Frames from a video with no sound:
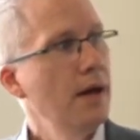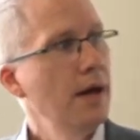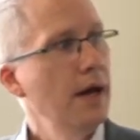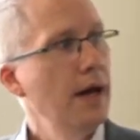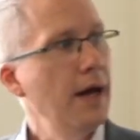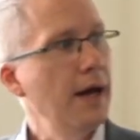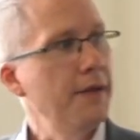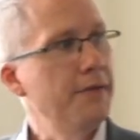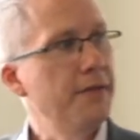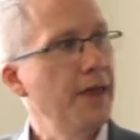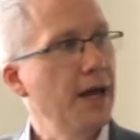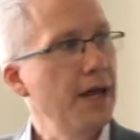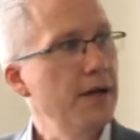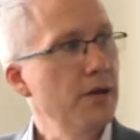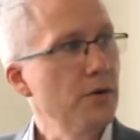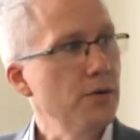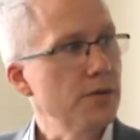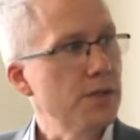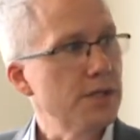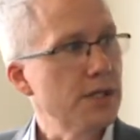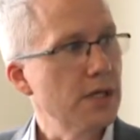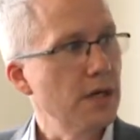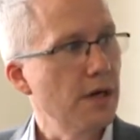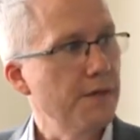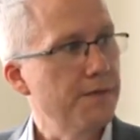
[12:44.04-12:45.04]
And then
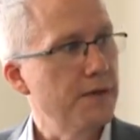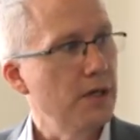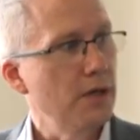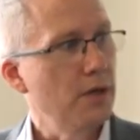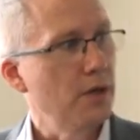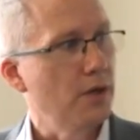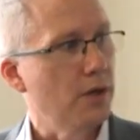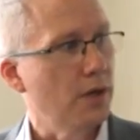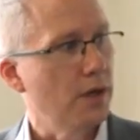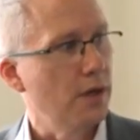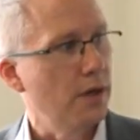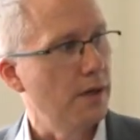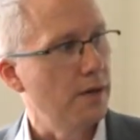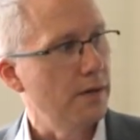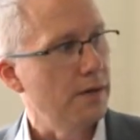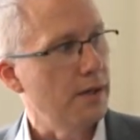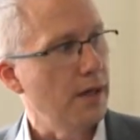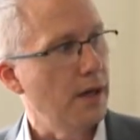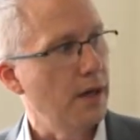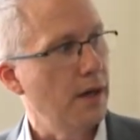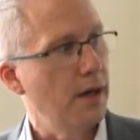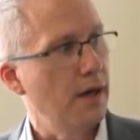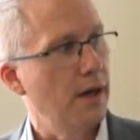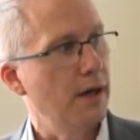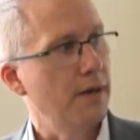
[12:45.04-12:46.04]
also, if you look at
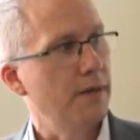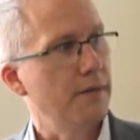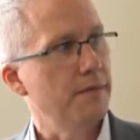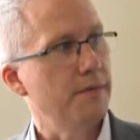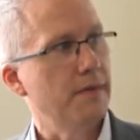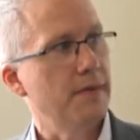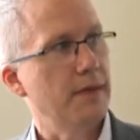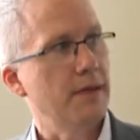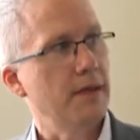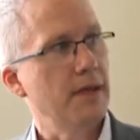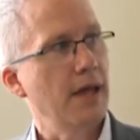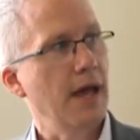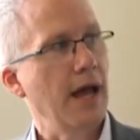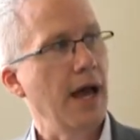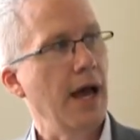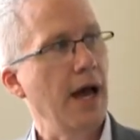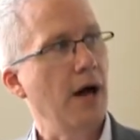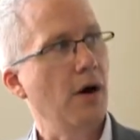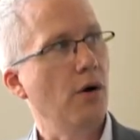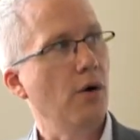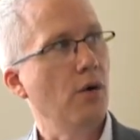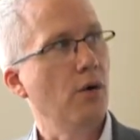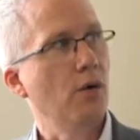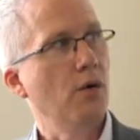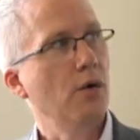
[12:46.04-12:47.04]

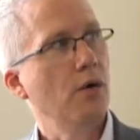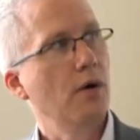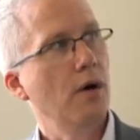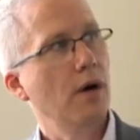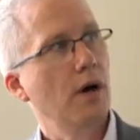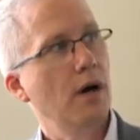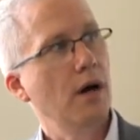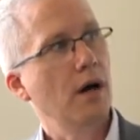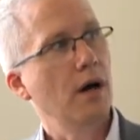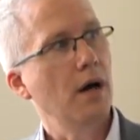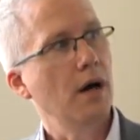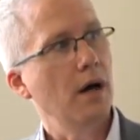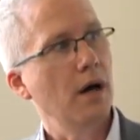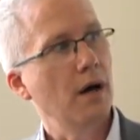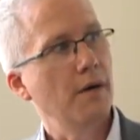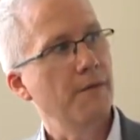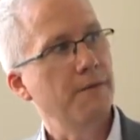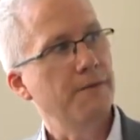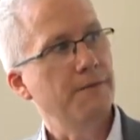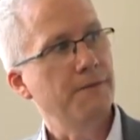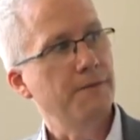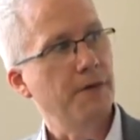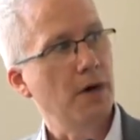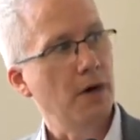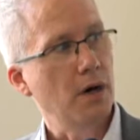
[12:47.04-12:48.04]
how
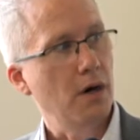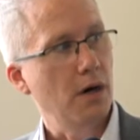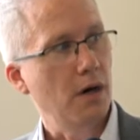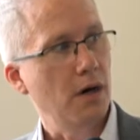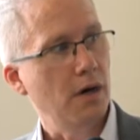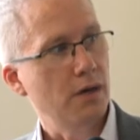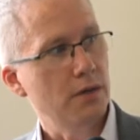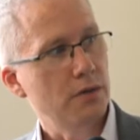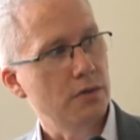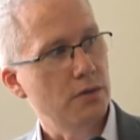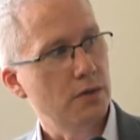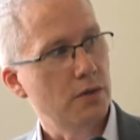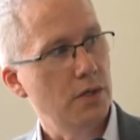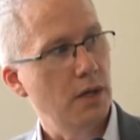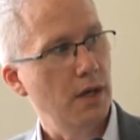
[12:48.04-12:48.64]
far